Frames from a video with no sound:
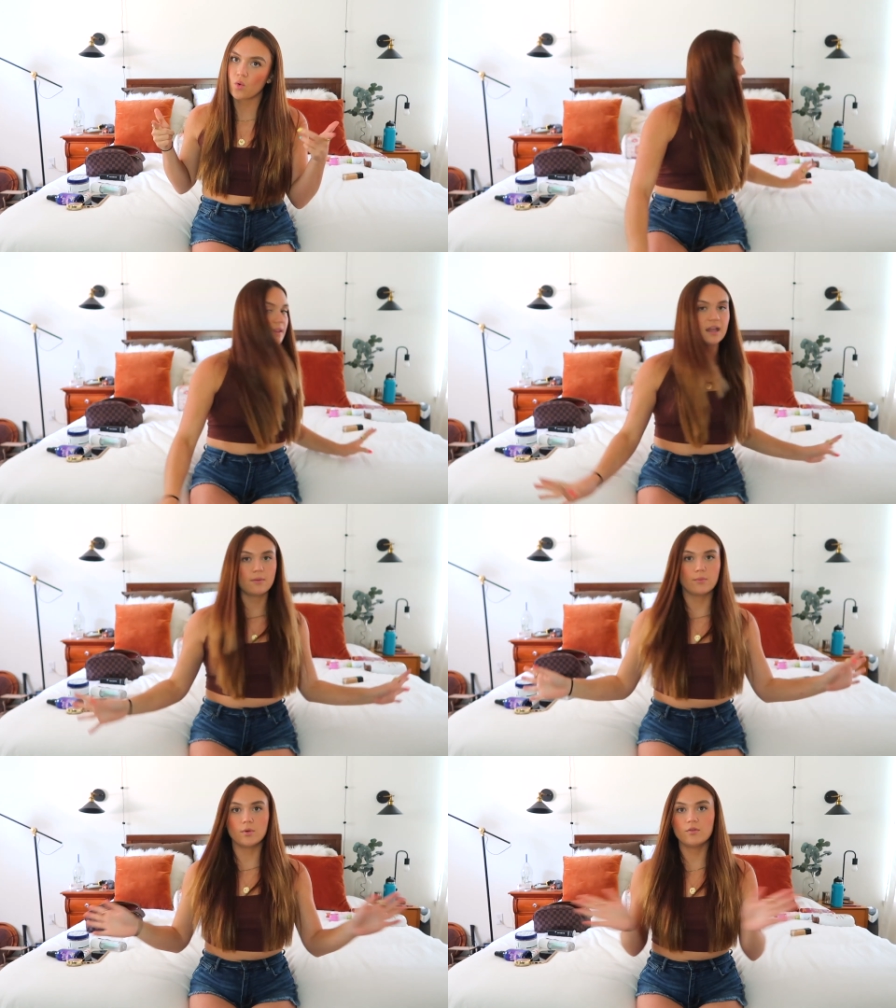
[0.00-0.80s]
And
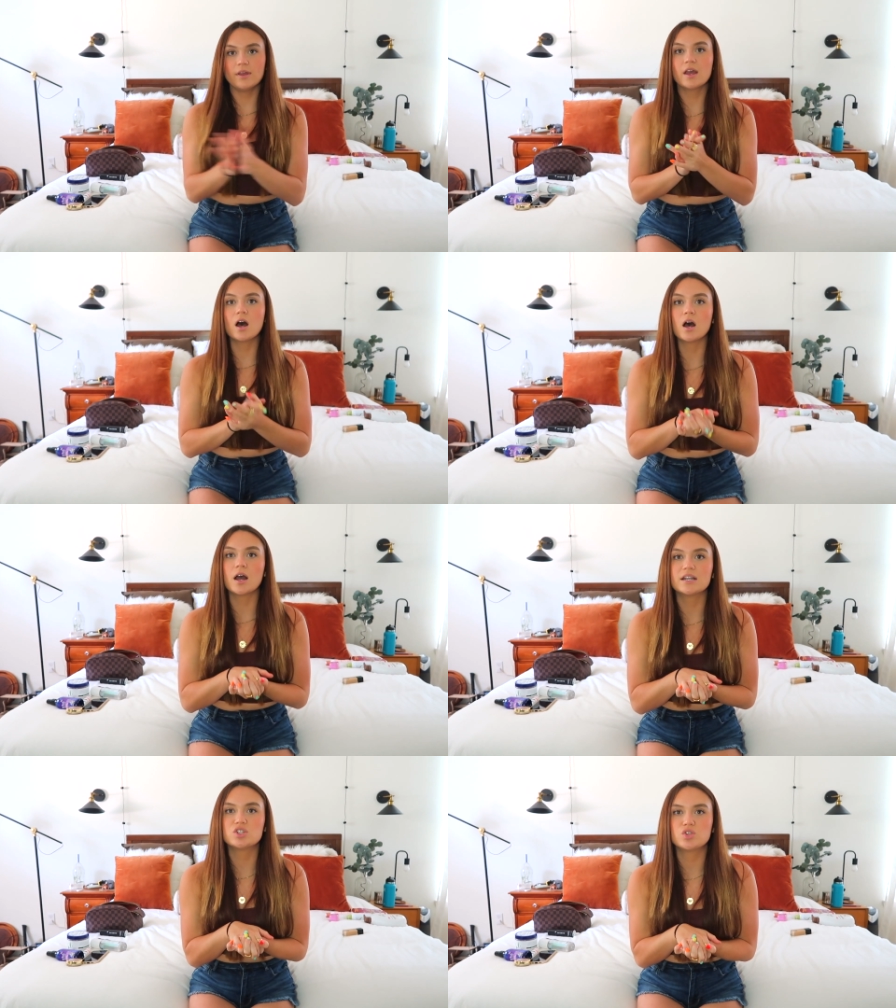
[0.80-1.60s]
then moving
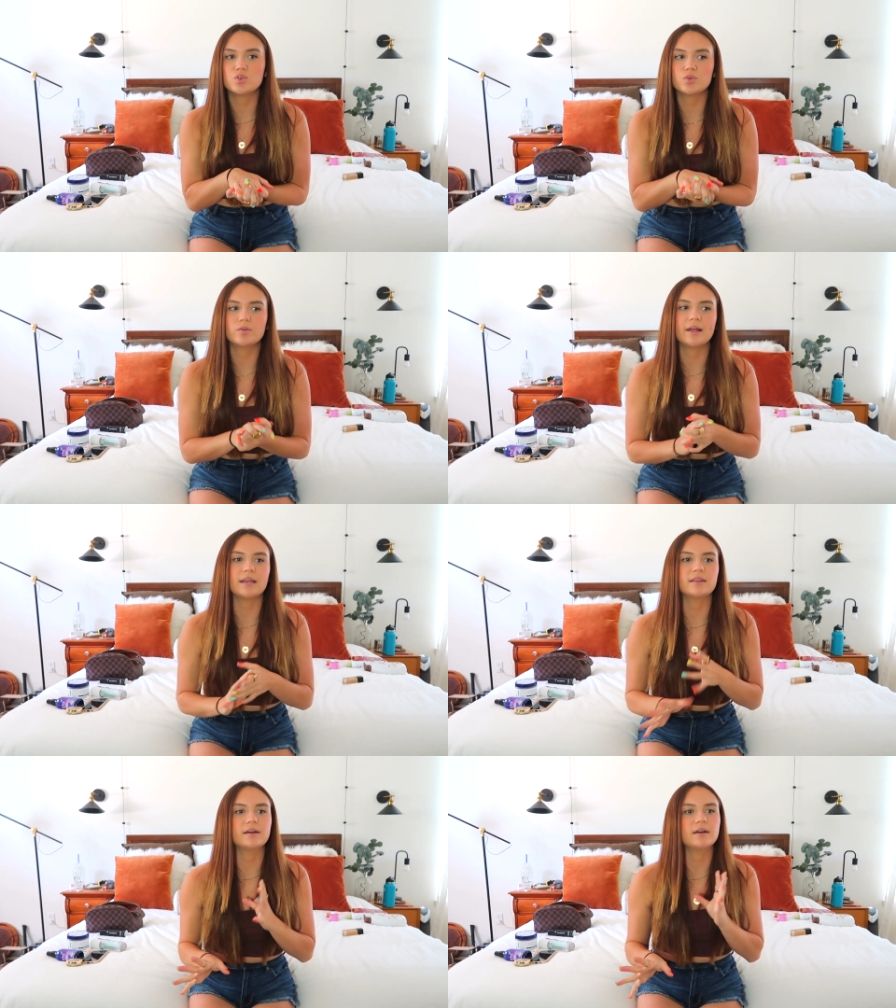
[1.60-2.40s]
on to
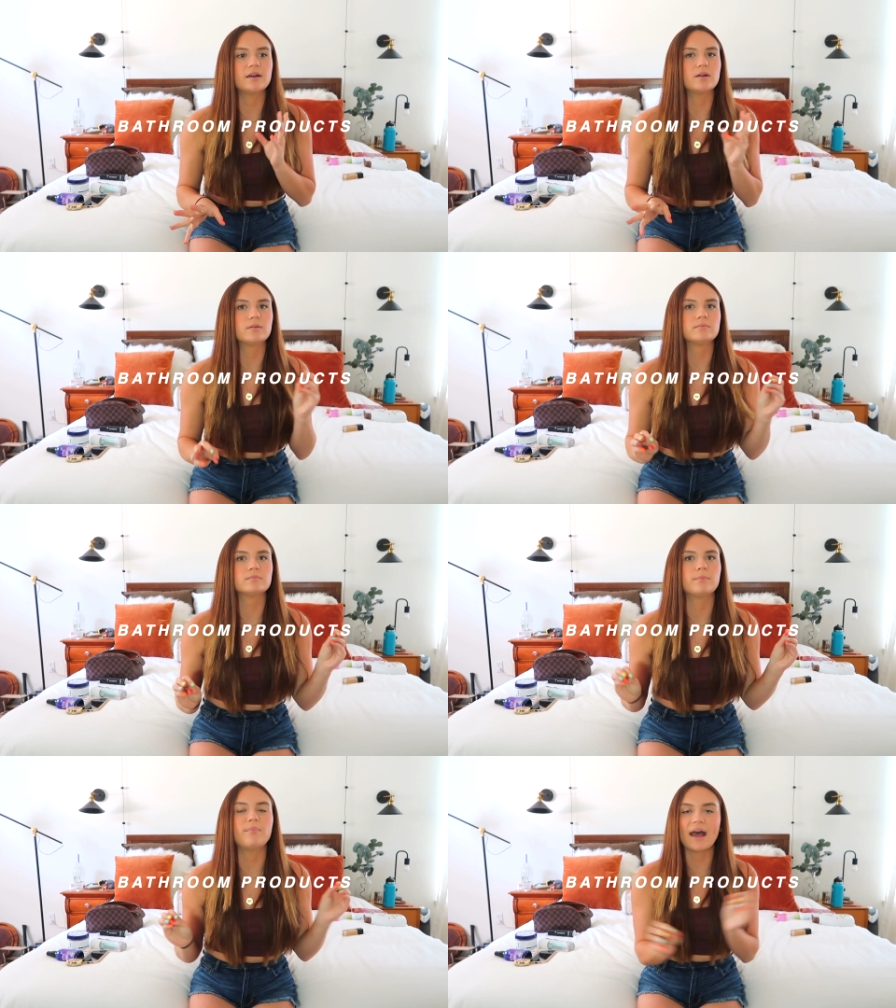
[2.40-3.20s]
like the
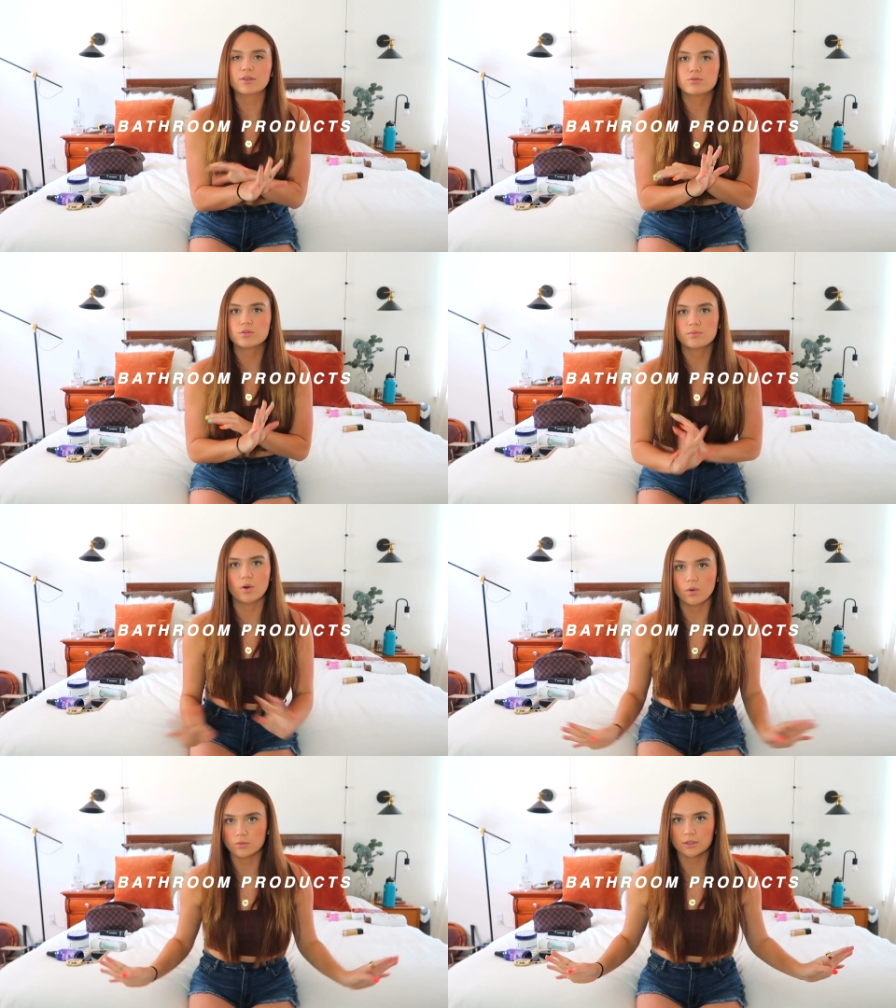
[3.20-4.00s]
bathroom
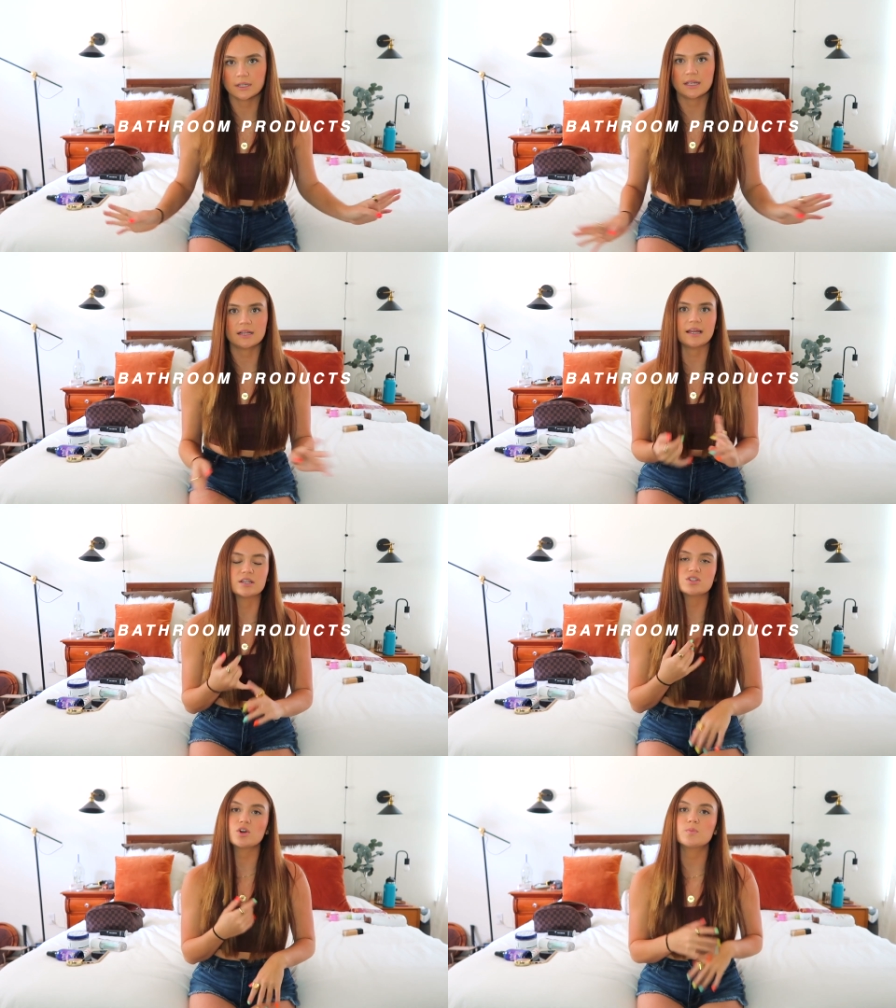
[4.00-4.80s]
only,
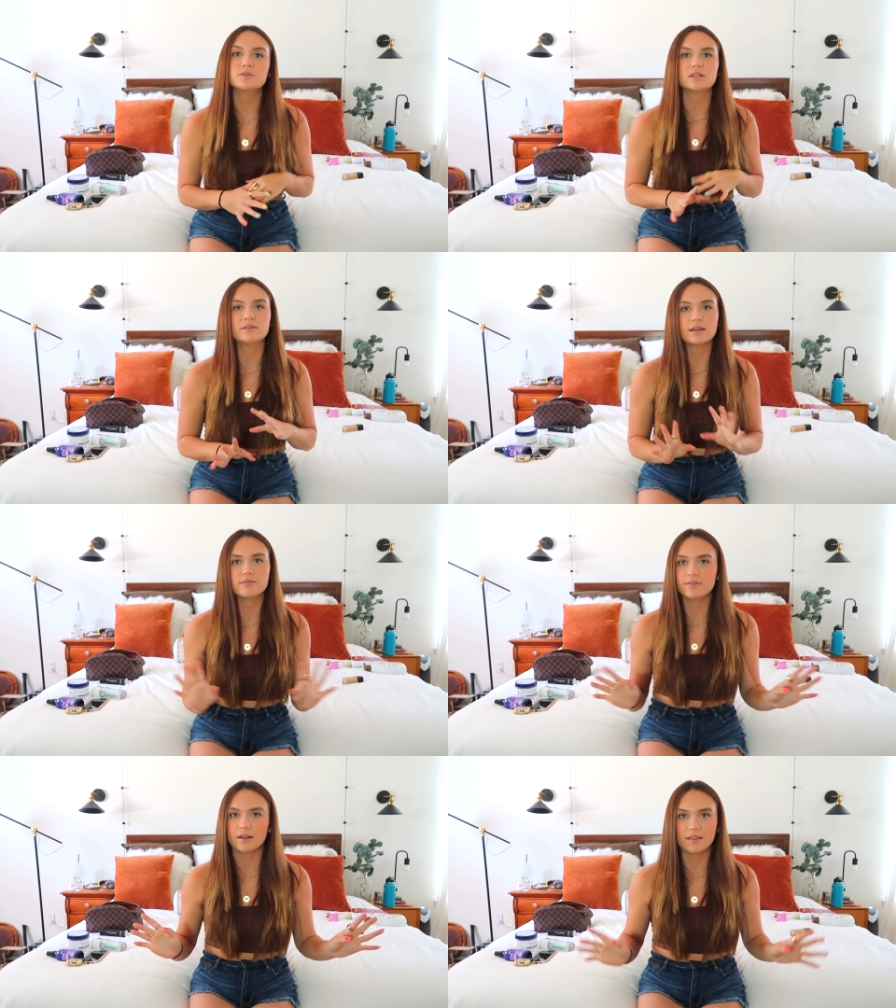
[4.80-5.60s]
like soaps and like
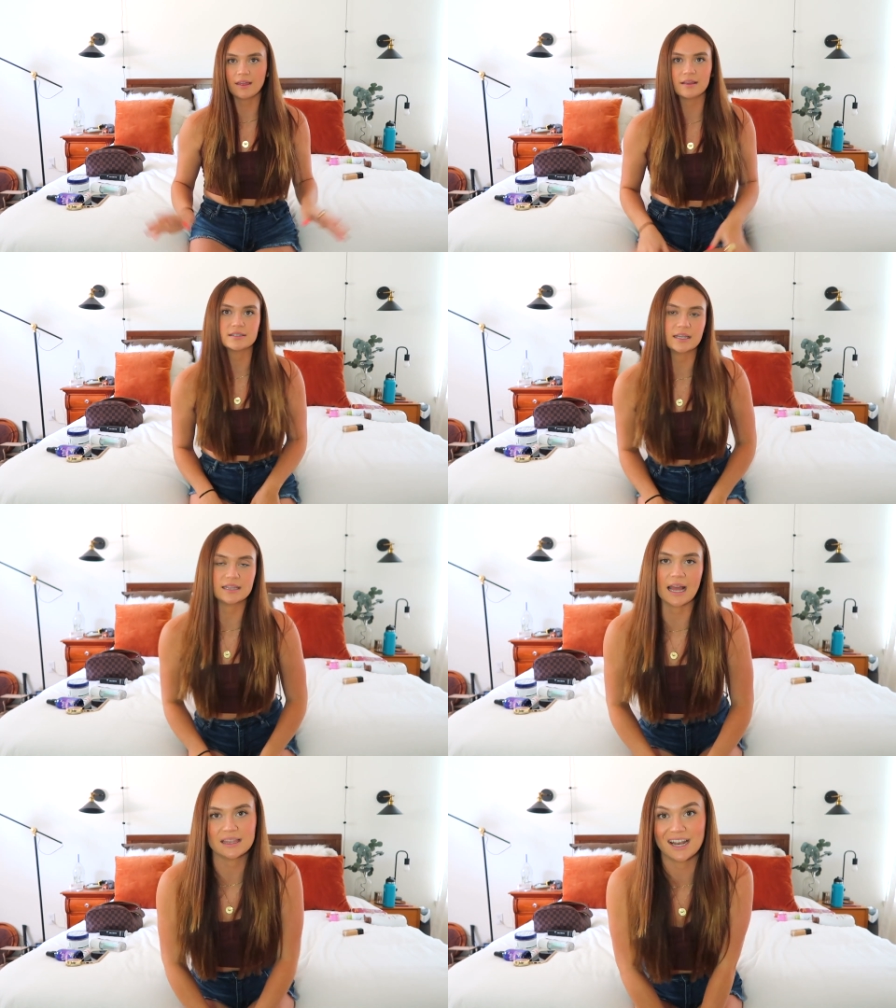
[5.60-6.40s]
fun things like
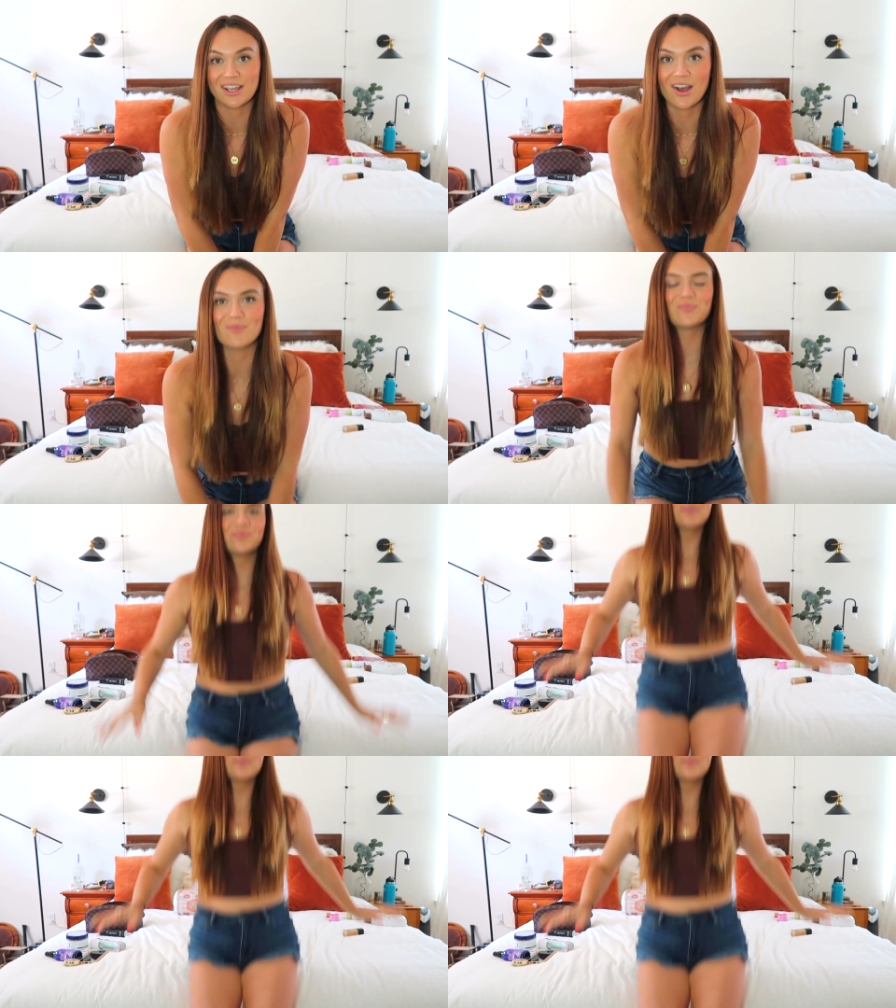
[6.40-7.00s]
that that I got.